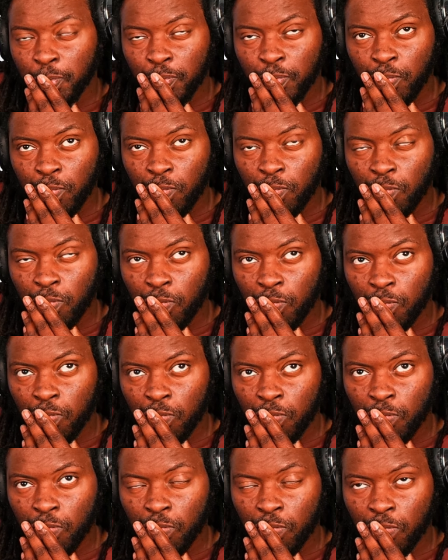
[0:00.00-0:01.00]

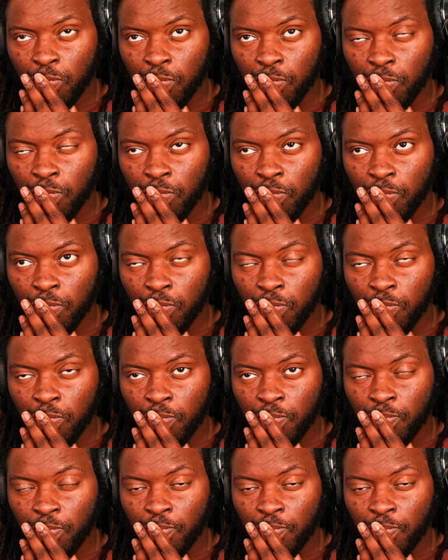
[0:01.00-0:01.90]
Nothing is said.